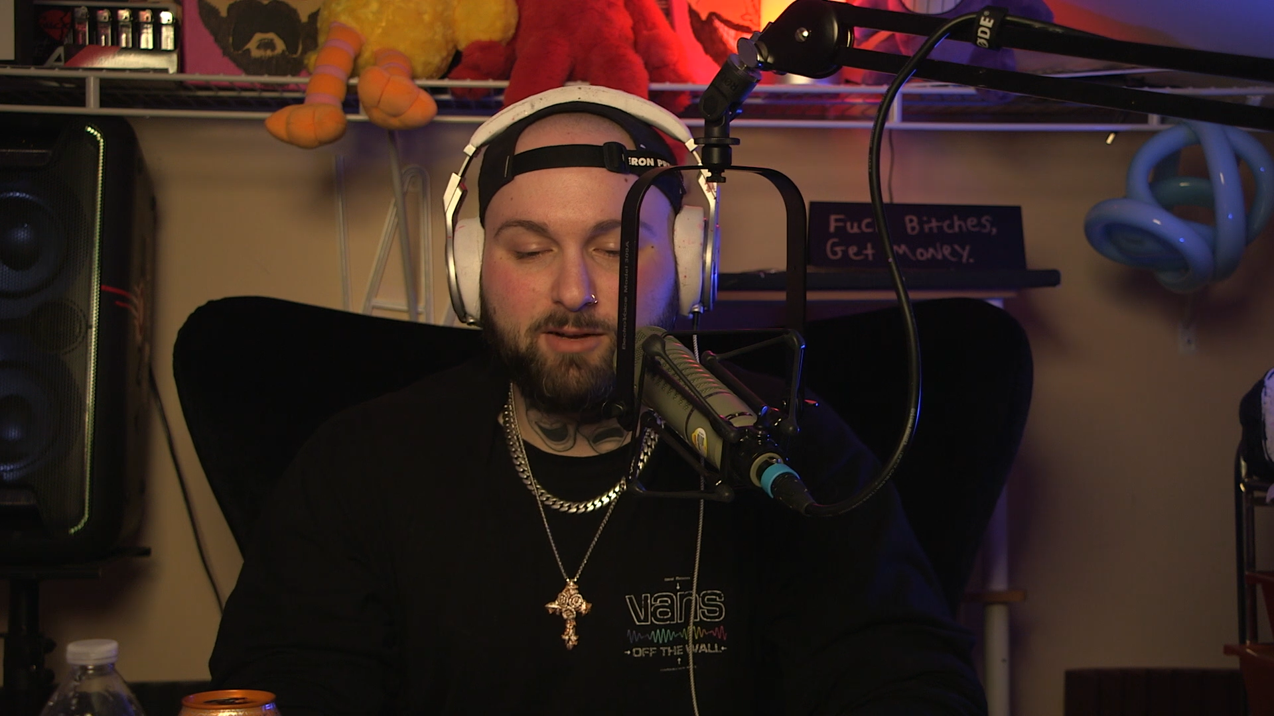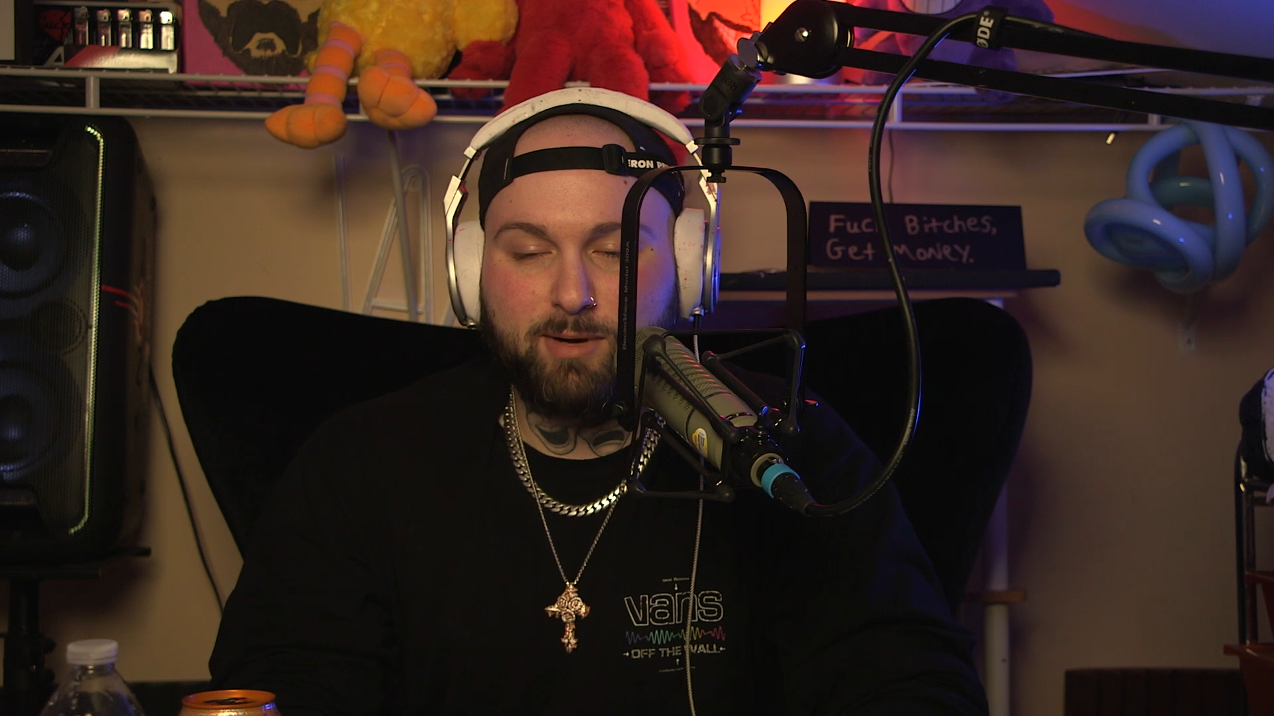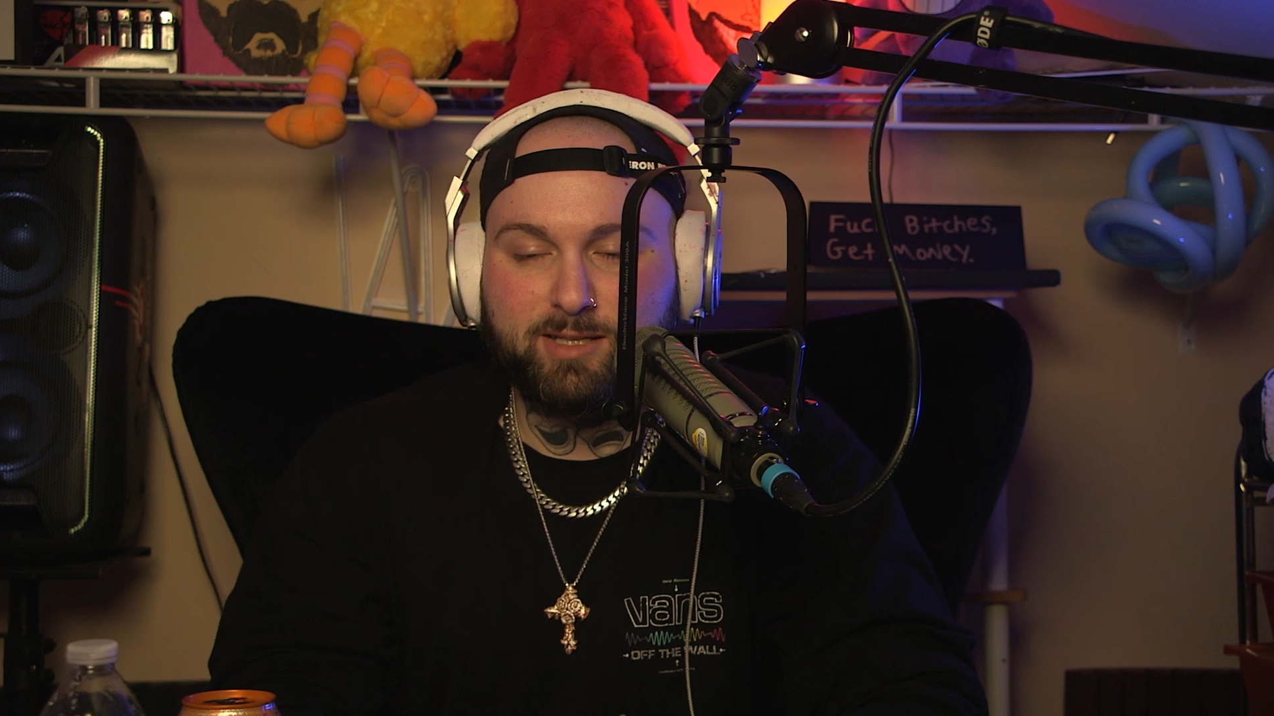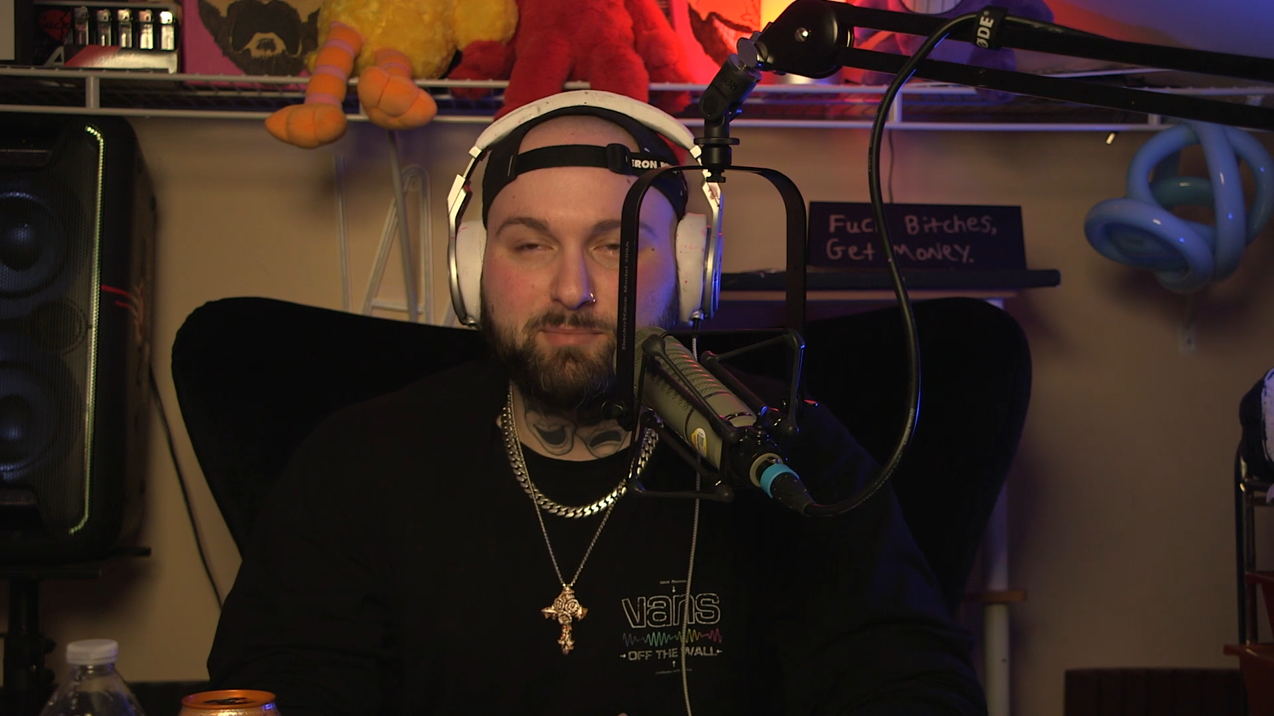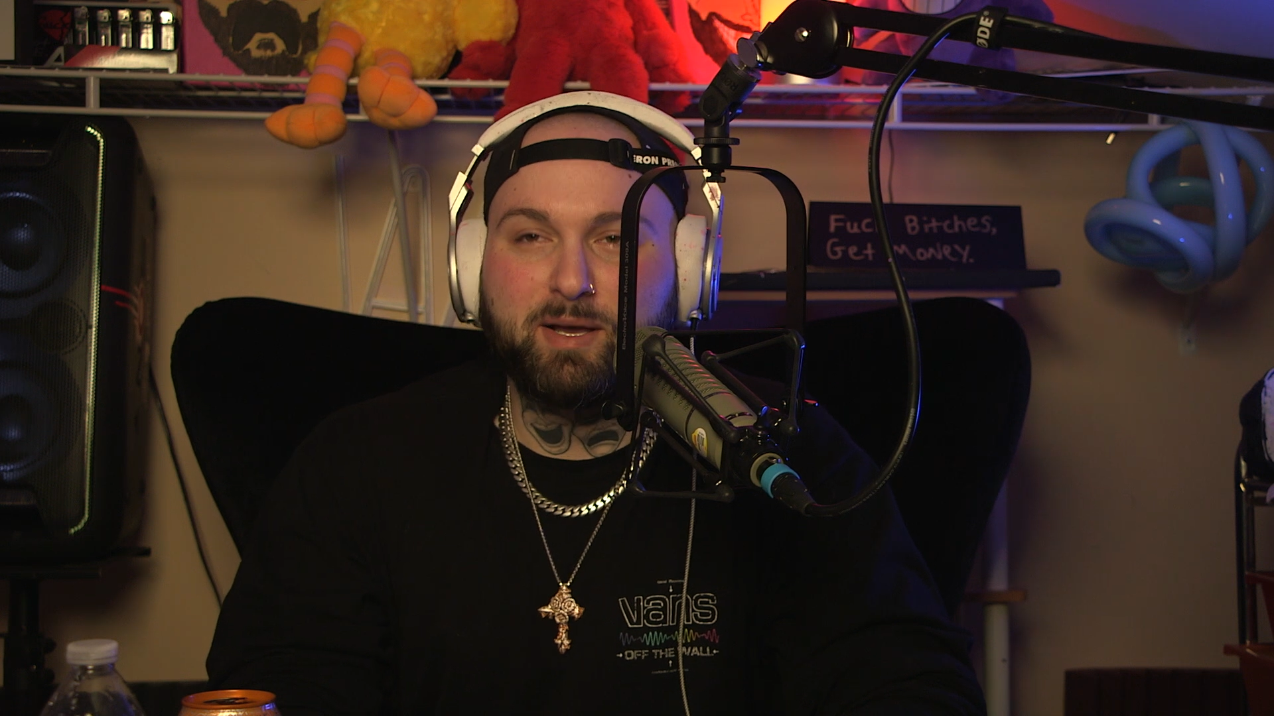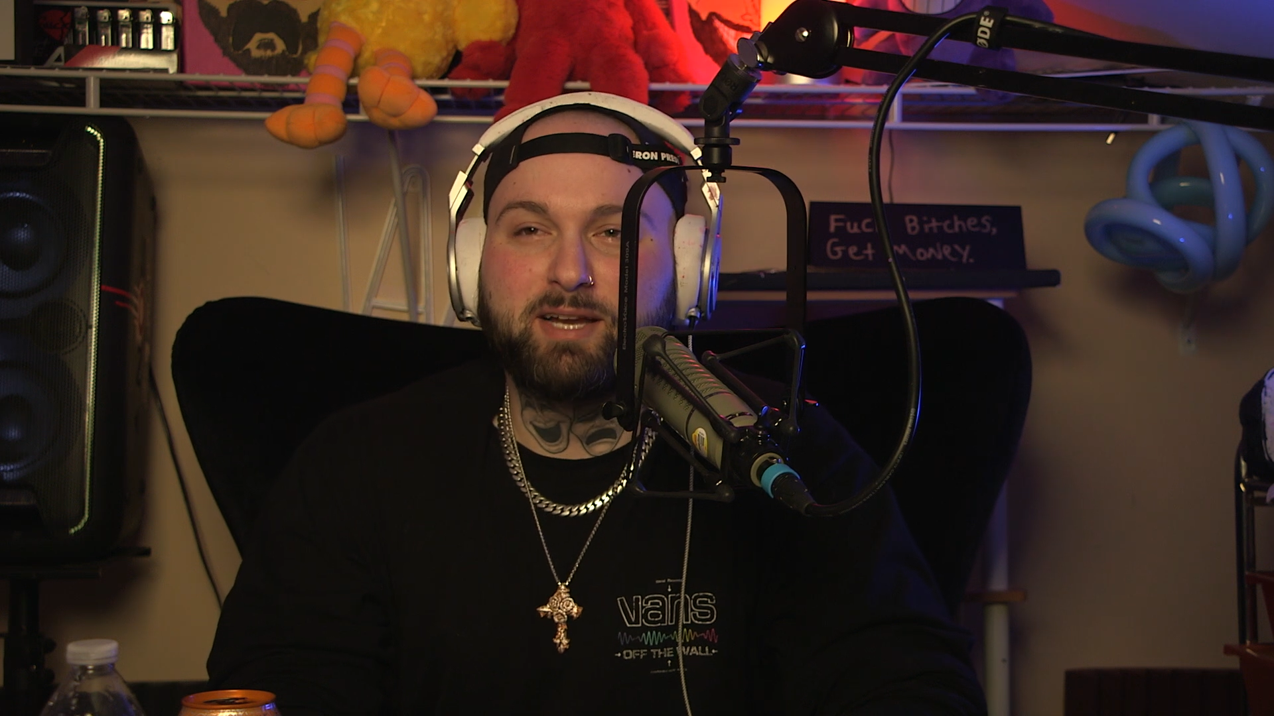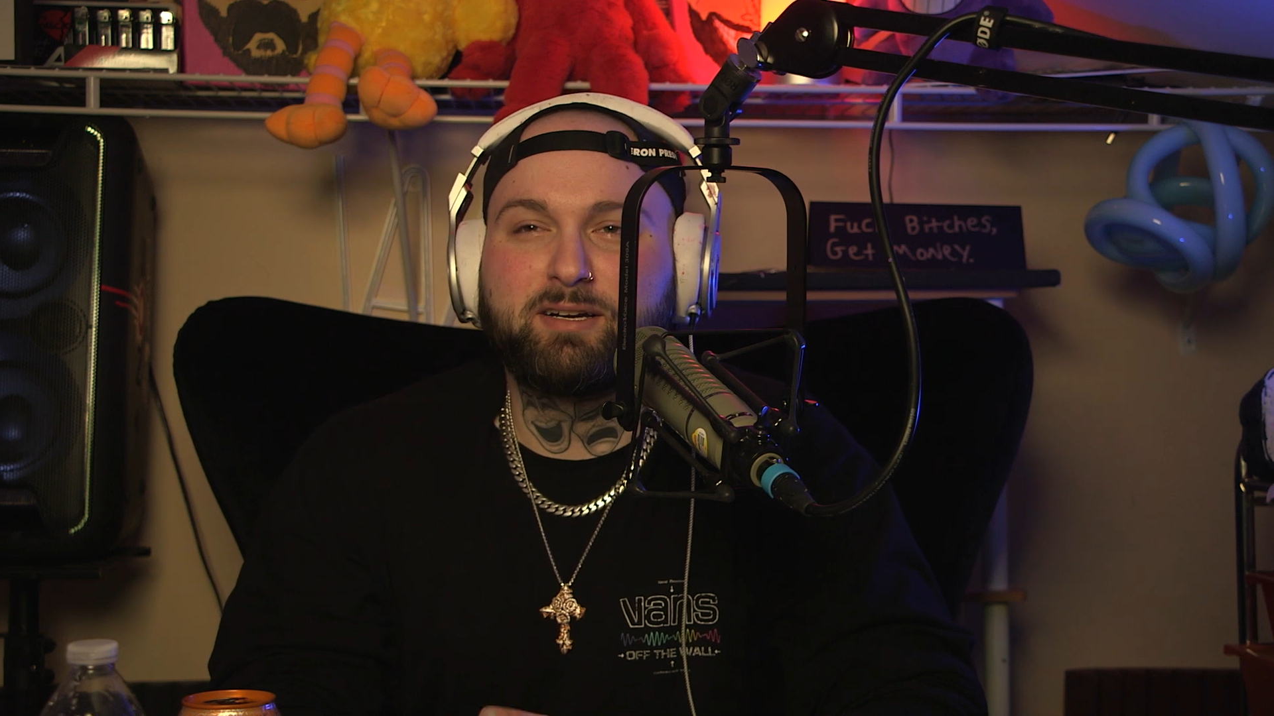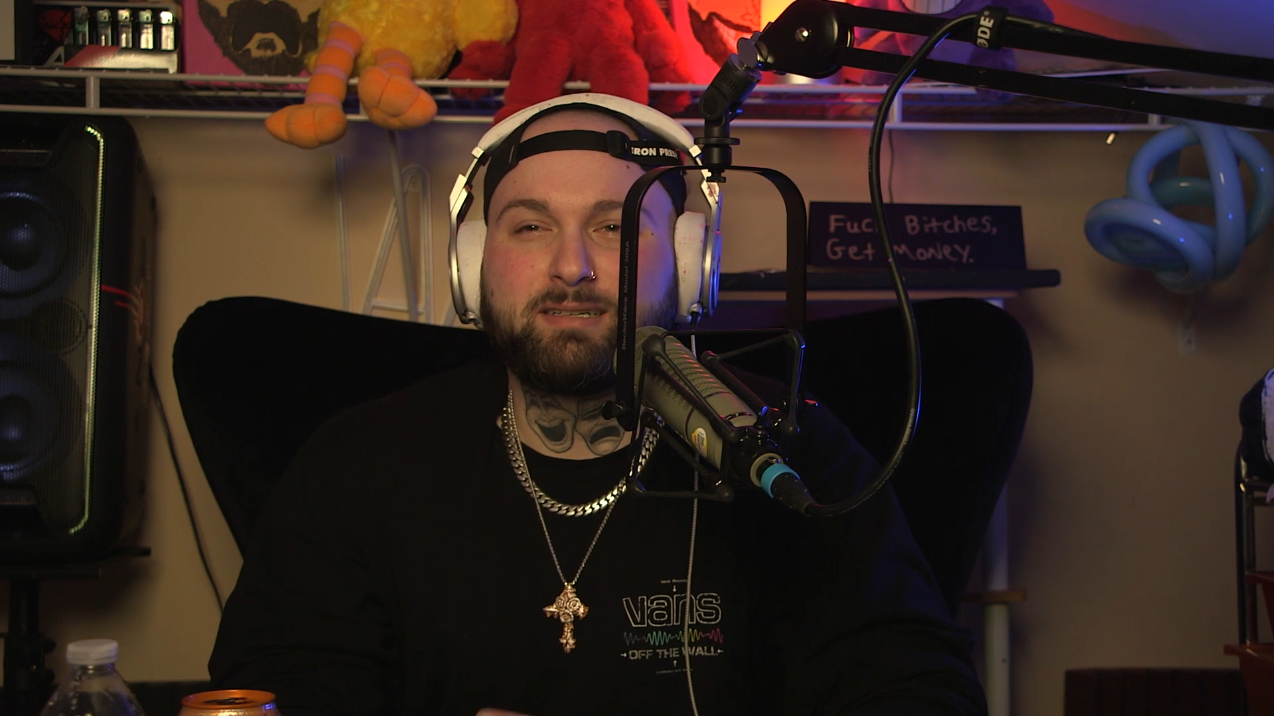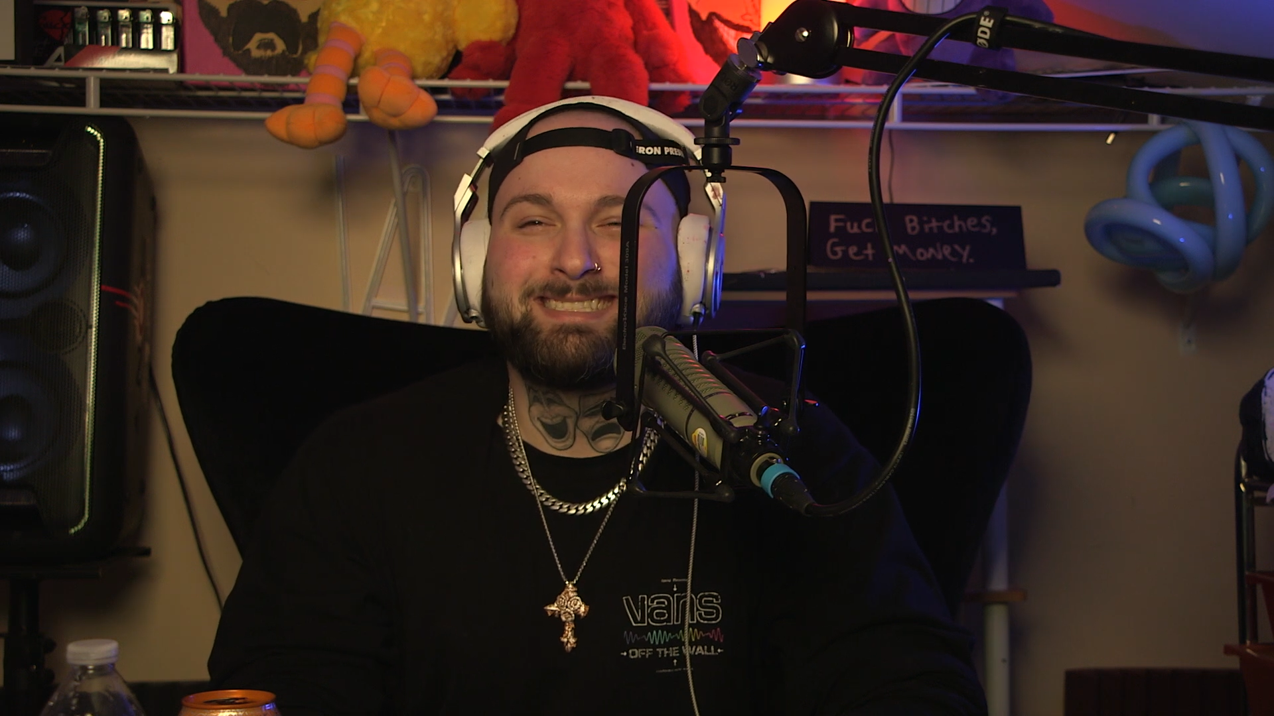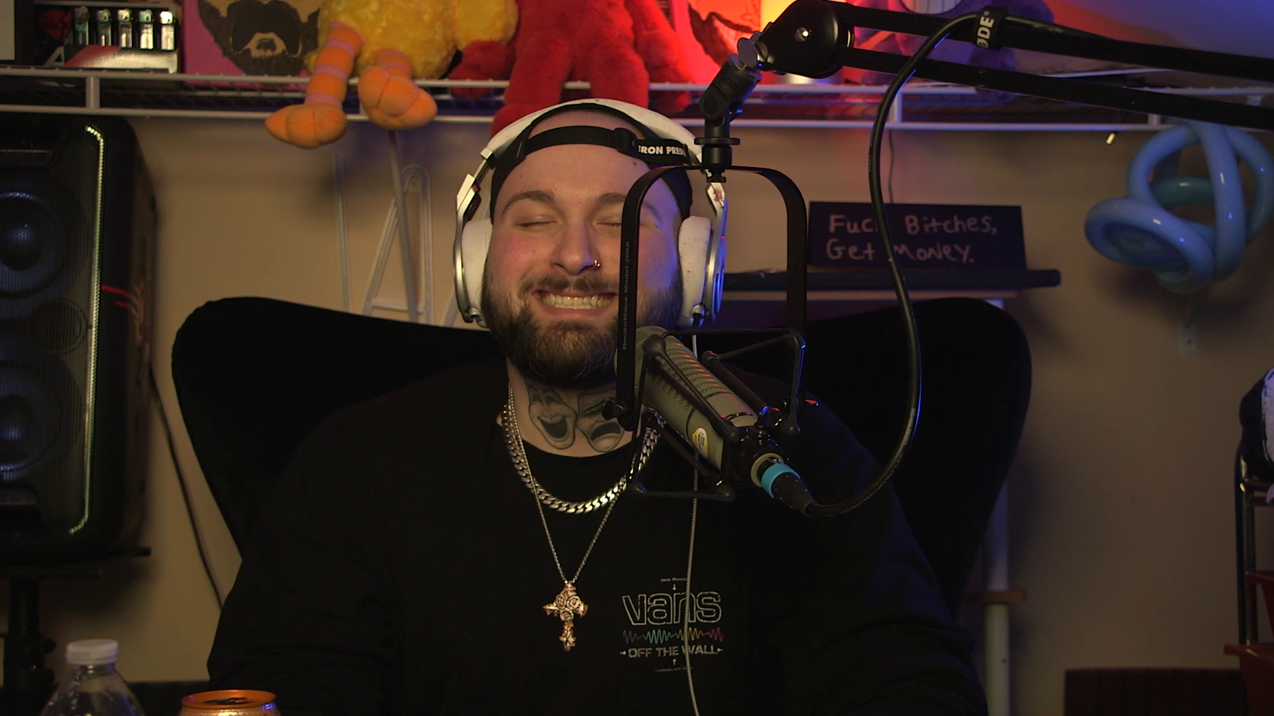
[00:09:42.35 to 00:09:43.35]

rounds better.